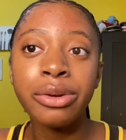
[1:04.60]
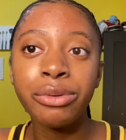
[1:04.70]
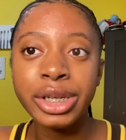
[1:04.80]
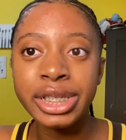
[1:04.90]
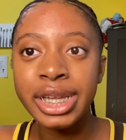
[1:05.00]

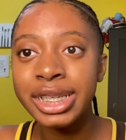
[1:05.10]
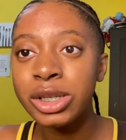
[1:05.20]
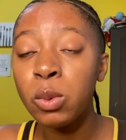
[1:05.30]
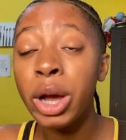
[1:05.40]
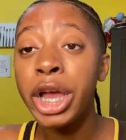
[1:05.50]
reason as
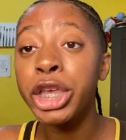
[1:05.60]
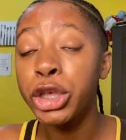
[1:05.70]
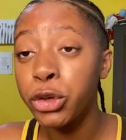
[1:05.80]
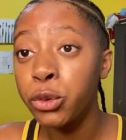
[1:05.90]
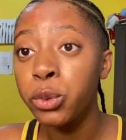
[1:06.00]
to why
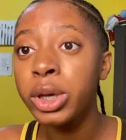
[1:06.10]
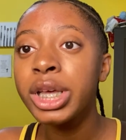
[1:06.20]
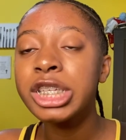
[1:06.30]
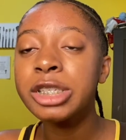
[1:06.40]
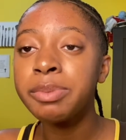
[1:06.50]
you
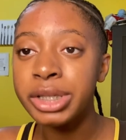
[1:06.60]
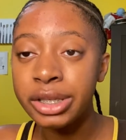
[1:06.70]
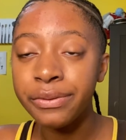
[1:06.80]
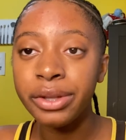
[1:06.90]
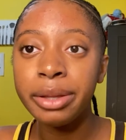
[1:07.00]

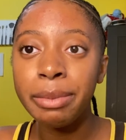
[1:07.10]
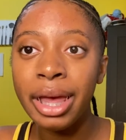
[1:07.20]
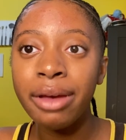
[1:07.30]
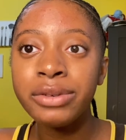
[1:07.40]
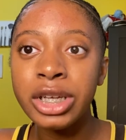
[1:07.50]
specifically may
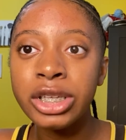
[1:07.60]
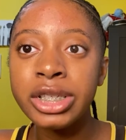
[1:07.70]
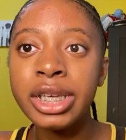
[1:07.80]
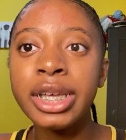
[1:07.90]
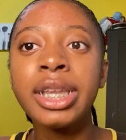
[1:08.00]
have dull
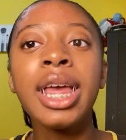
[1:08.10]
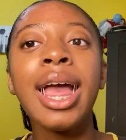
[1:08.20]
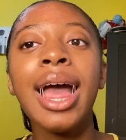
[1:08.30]
skin,